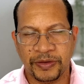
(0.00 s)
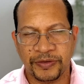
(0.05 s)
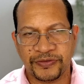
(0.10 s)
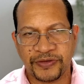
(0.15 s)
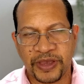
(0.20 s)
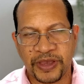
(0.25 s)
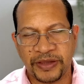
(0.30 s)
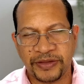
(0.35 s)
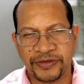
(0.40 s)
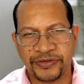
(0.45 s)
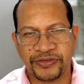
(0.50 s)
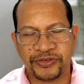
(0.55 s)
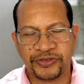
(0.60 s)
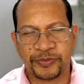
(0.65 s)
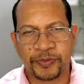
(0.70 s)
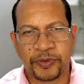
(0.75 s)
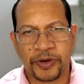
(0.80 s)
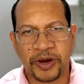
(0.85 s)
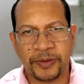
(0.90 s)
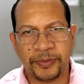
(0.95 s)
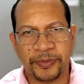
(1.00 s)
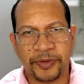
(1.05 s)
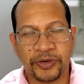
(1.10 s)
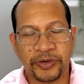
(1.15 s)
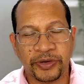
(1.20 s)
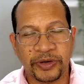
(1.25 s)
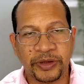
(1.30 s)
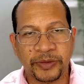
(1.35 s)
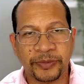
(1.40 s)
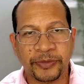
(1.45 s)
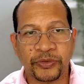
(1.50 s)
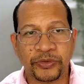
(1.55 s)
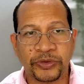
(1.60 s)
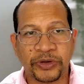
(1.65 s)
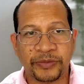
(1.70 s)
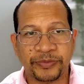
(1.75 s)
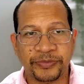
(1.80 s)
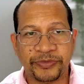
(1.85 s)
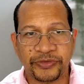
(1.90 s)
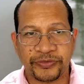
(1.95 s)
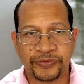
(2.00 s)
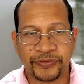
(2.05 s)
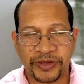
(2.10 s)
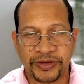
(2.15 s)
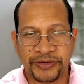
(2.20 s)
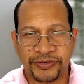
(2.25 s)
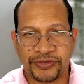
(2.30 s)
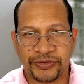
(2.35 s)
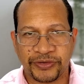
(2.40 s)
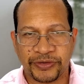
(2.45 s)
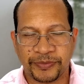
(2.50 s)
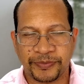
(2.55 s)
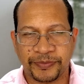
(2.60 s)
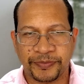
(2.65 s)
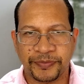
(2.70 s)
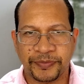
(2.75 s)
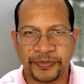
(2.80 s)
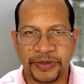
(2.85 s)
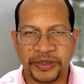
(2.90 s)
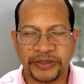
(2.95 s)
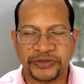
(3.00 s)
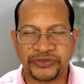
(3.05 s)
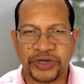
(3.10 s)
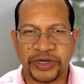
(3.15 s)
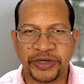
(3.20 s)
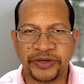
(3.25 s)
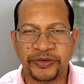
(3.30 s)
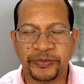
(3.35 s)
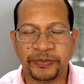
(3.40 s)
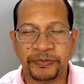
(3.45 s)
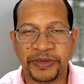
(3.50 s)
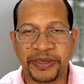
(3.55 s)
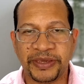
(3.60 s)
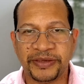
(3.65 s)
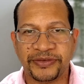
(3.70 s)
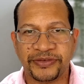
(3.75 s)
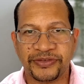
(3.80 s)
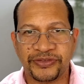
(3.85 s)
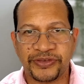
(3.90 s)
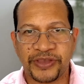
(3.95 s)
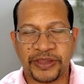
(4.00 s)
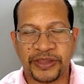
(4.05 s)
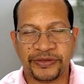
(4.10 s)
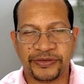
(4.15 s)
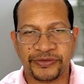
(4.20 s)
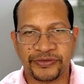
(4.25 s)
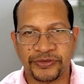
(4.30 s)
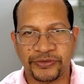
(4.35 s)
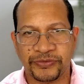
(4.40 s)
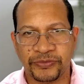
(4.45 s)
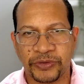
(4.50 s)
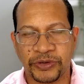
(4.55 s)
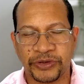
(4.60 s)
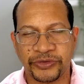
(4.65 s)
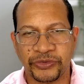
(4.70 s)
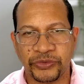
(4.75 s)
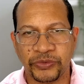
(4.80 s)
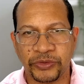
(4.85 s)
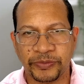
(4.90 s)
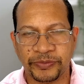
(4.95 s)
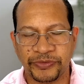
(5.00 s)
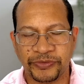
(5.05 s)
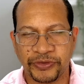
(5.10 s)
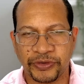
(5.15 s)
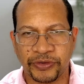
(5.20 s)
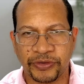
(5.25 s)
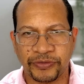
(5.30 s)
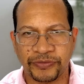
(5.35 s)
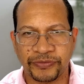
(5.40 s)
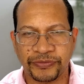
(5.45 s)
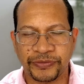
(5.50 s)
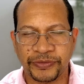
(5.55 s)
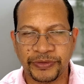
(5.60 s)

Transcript: Science is primarily about observation and trying to make sense of what you observe.